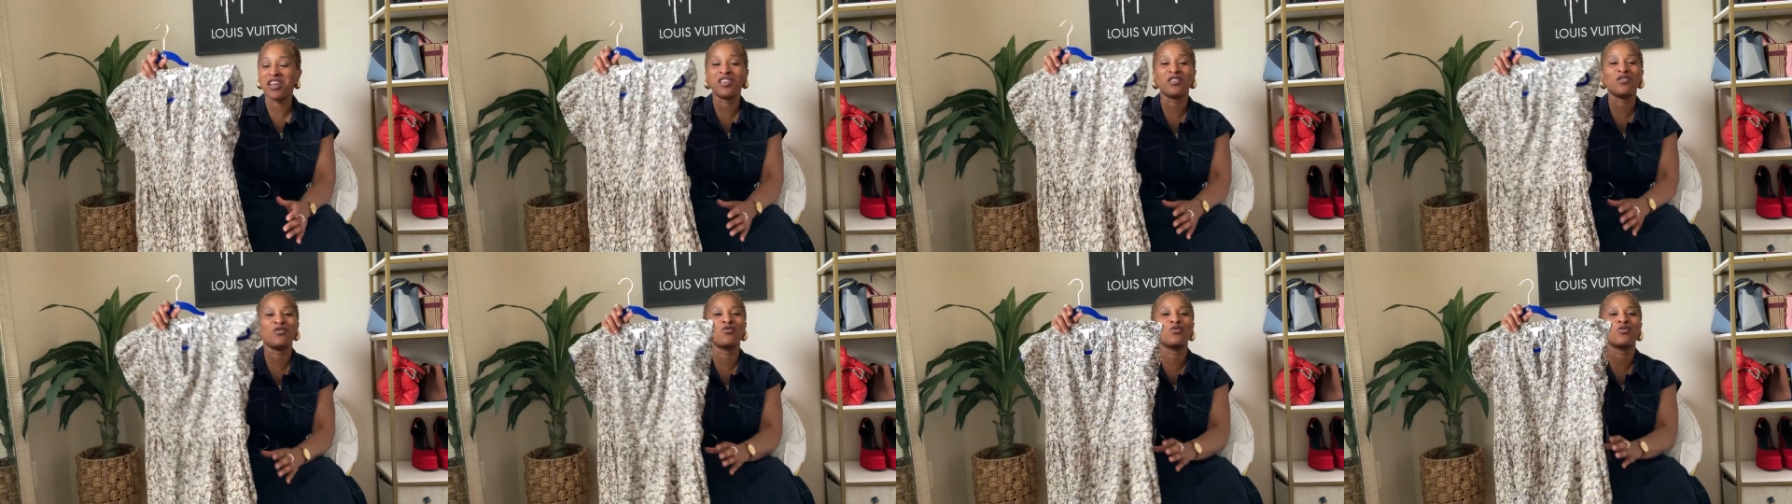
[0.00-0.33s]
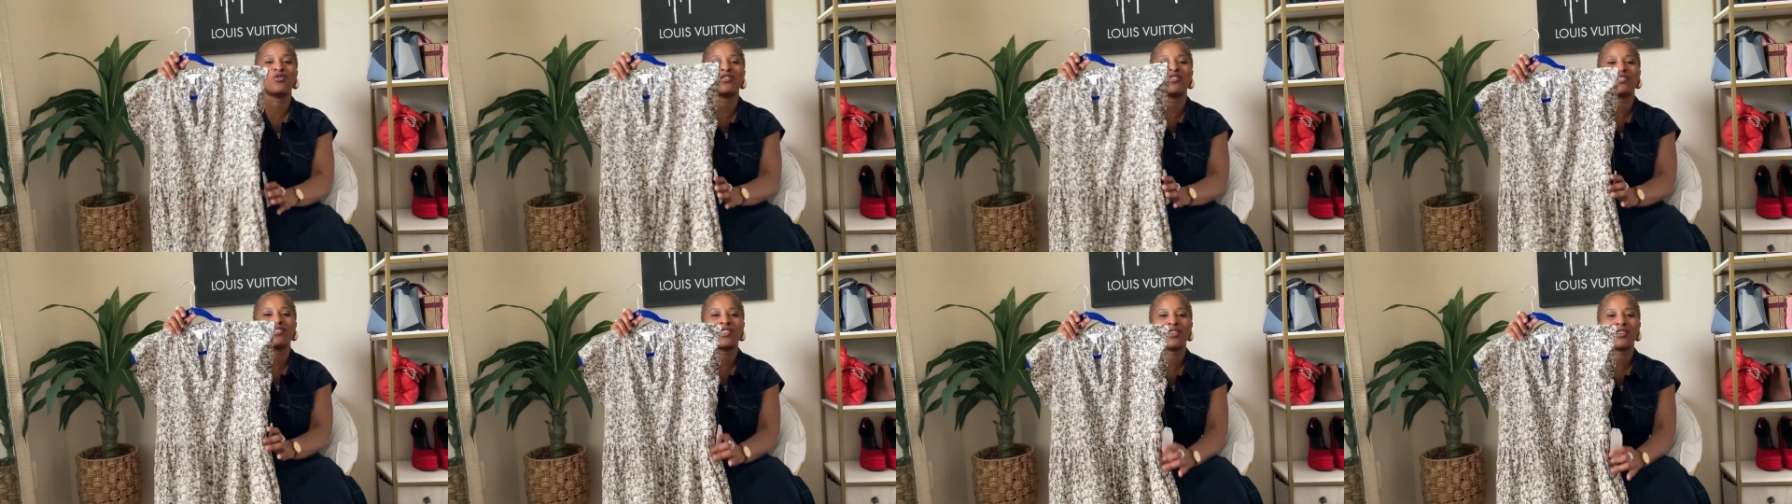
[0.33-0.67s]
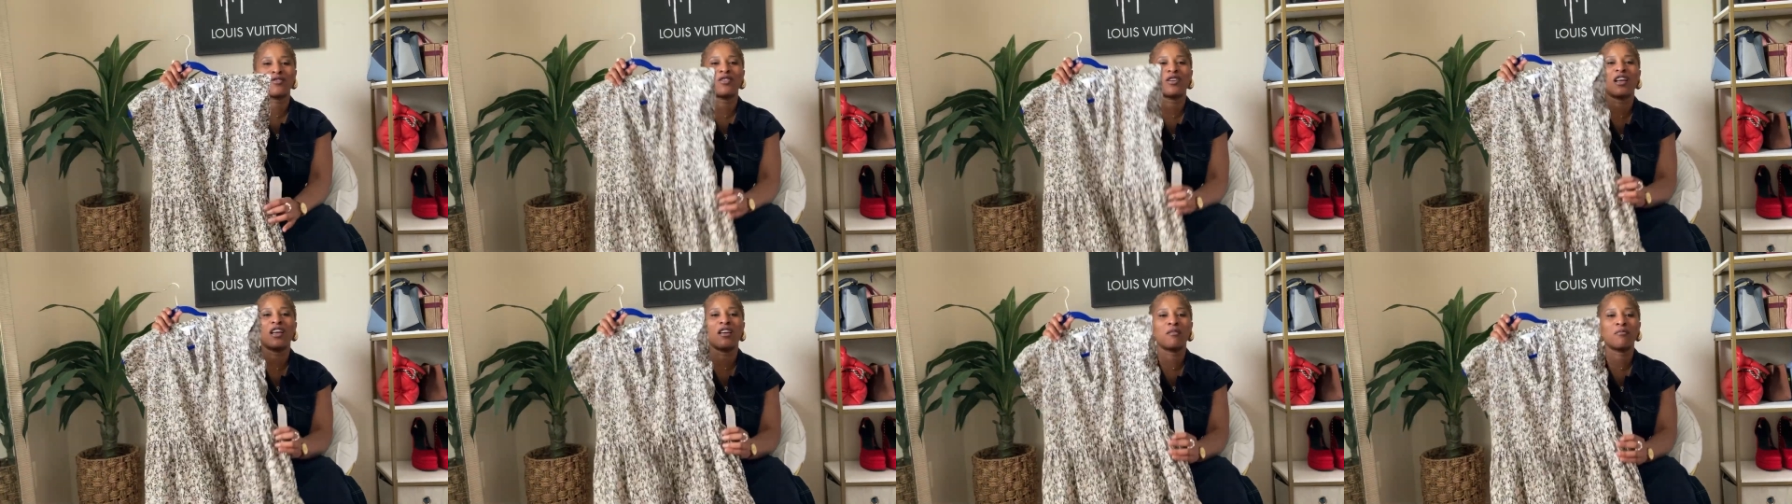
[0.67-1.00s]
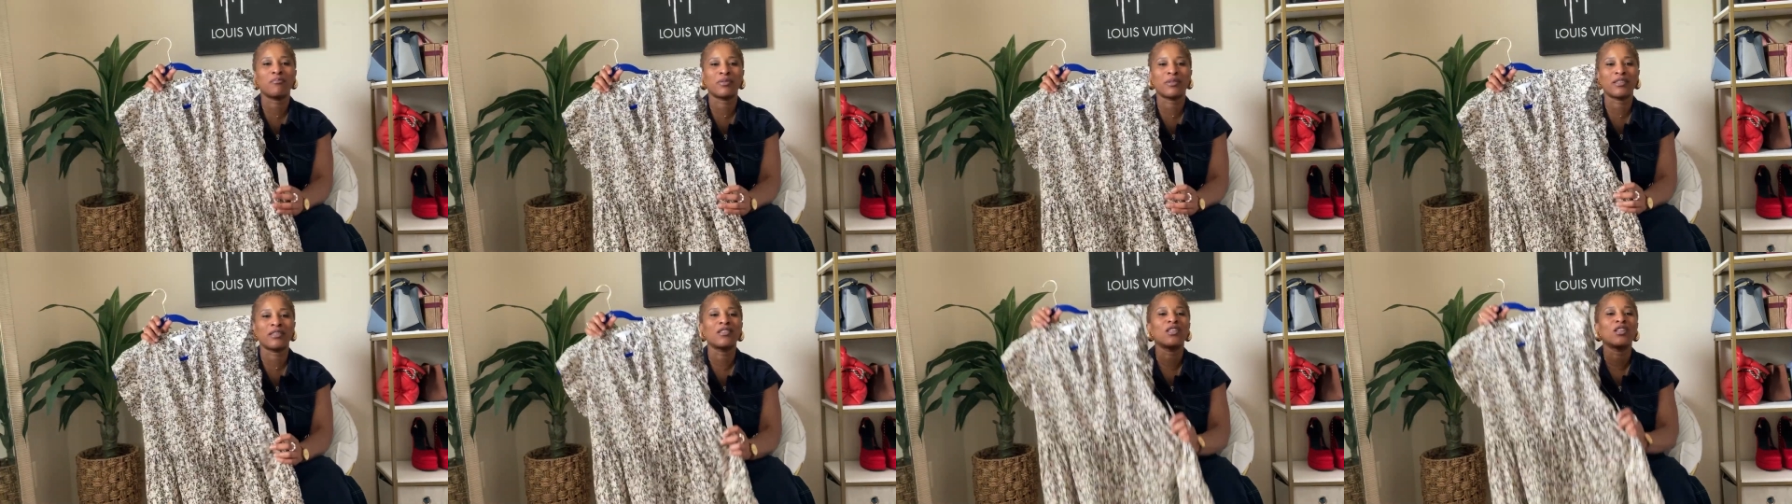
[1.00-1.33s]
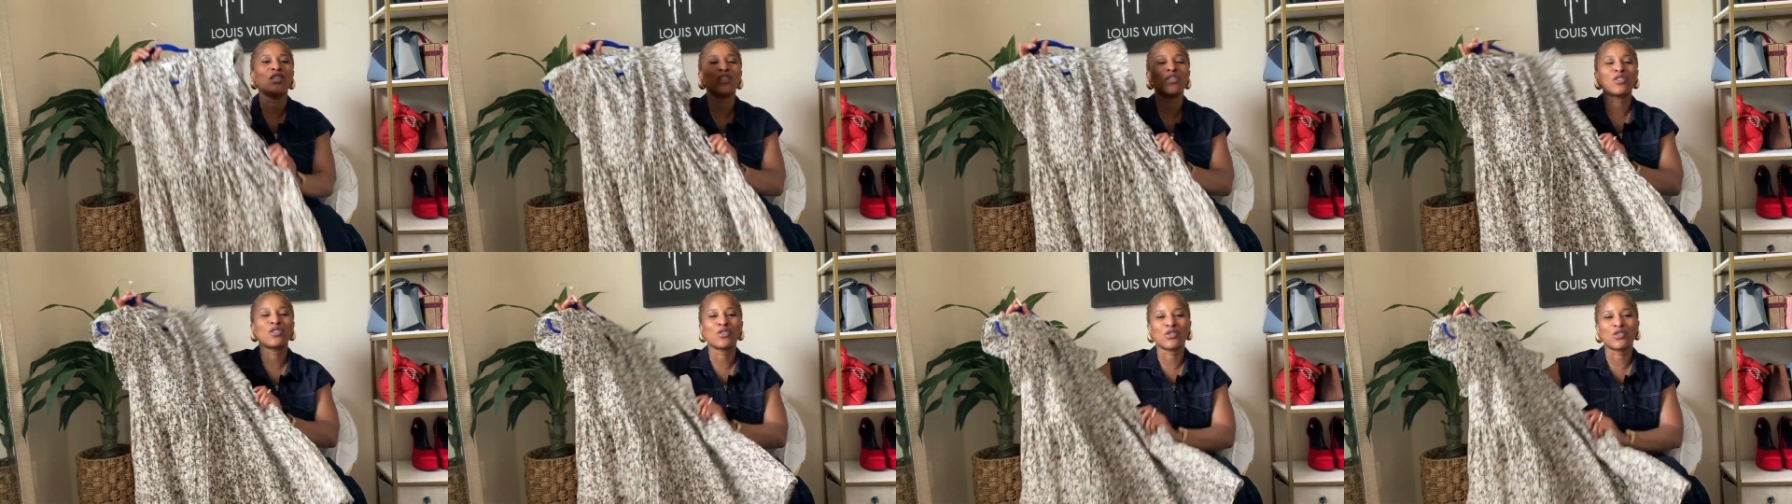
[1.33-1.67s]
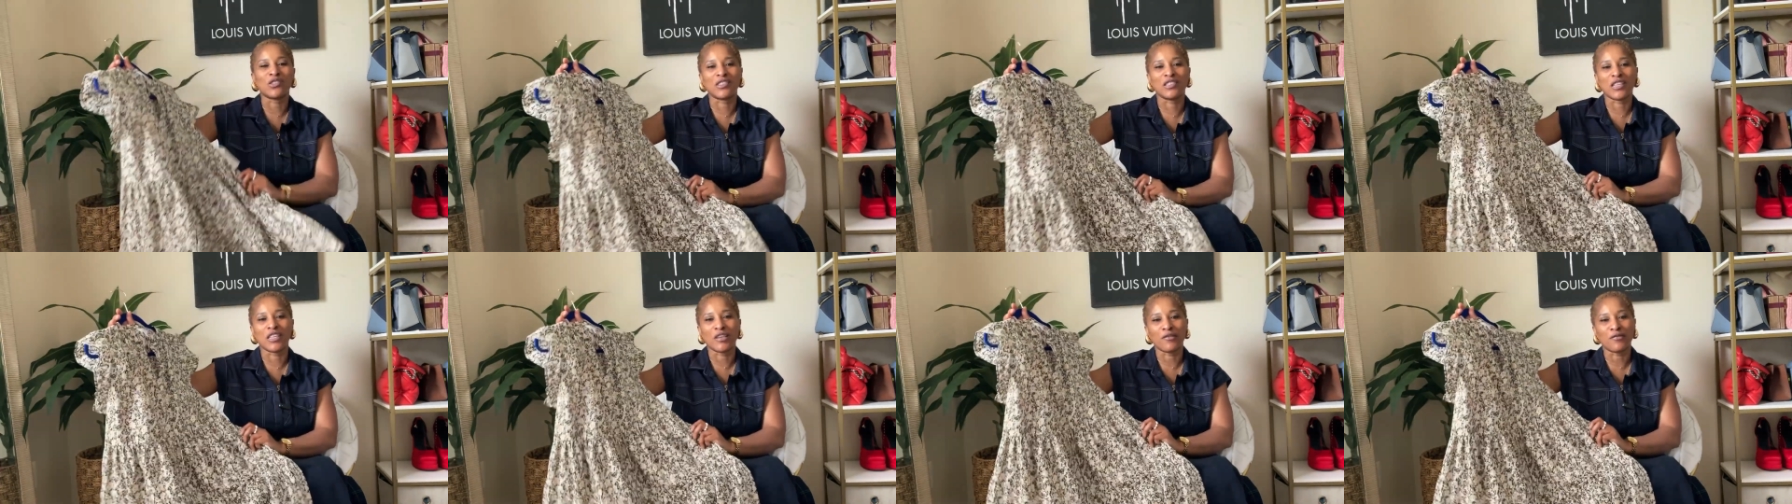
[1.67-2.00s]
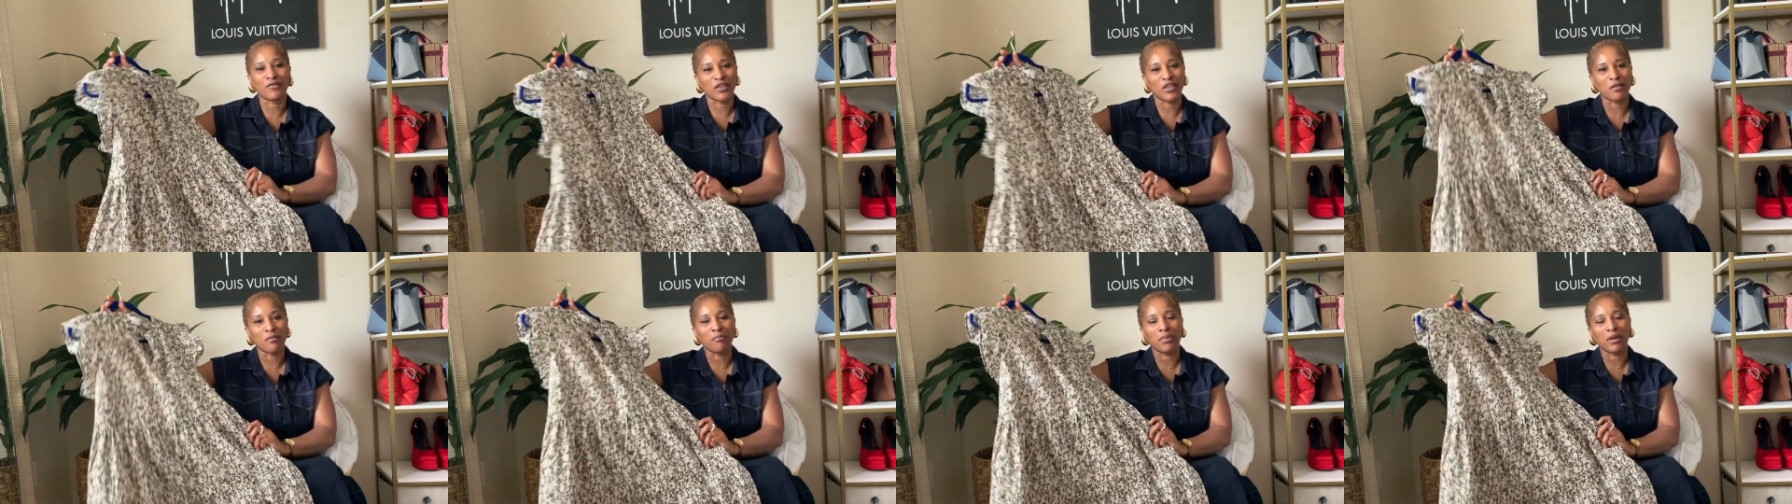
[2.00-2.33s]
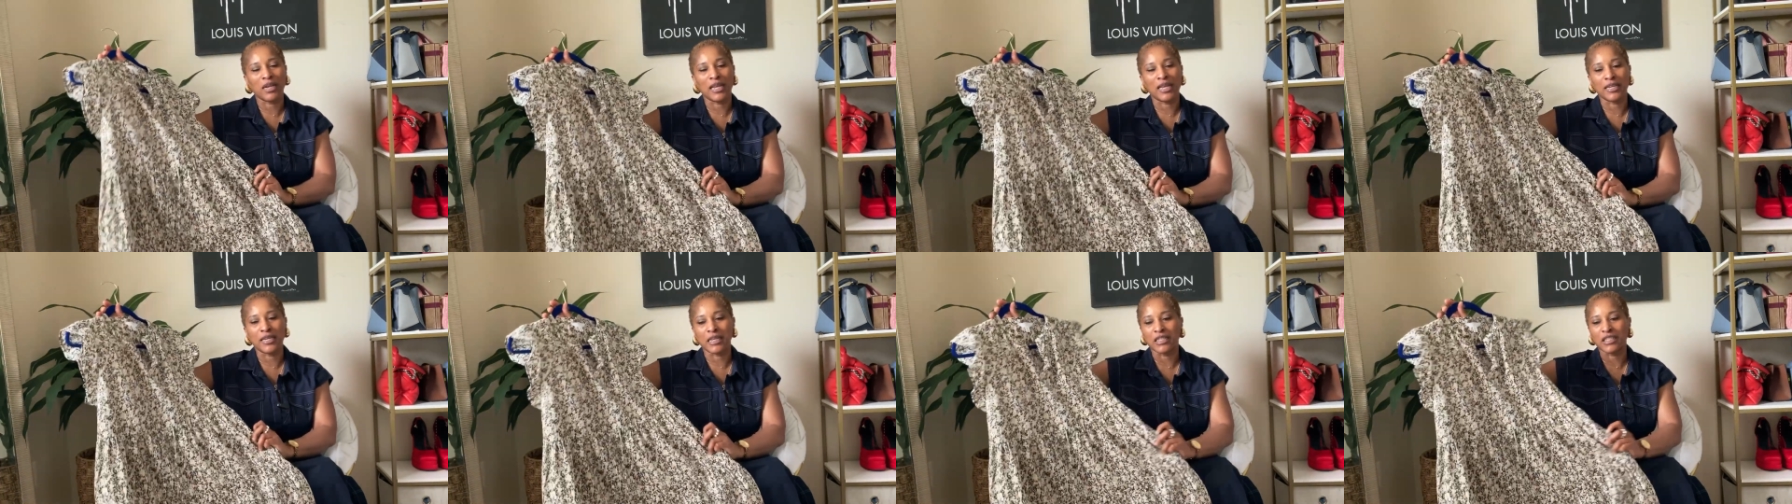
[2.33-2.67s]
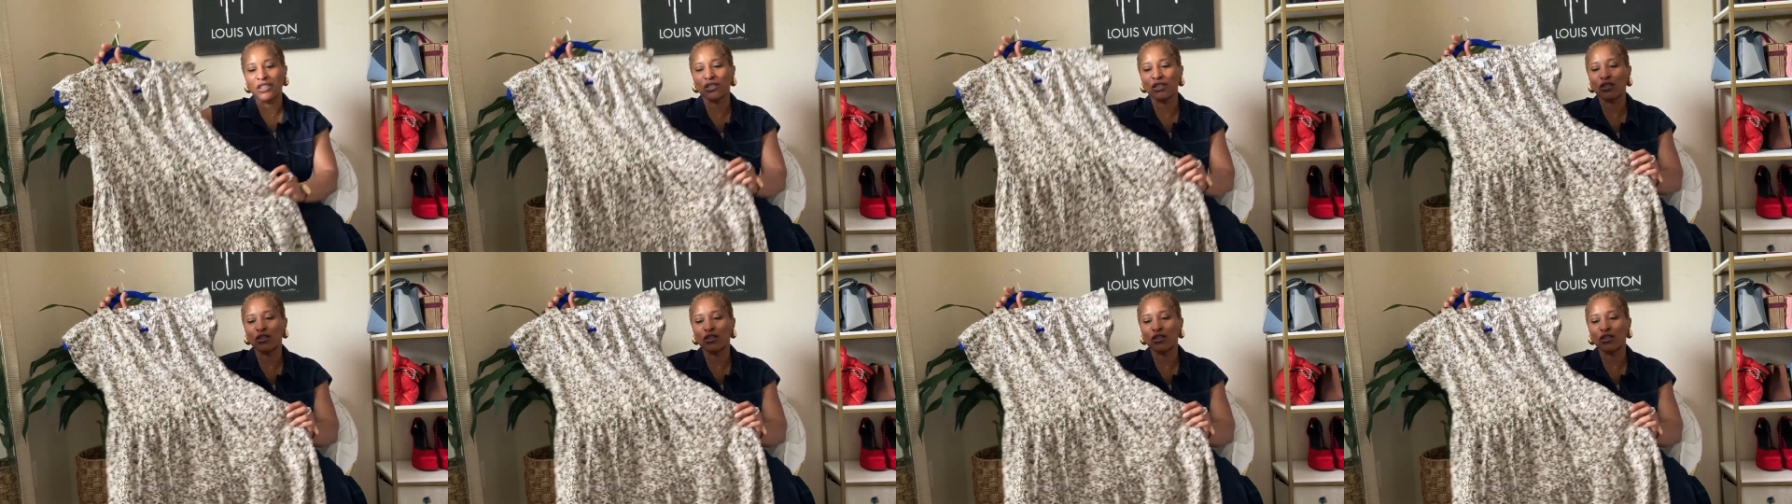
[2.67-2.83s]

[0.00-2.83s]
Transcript: and you still helping to save the planet.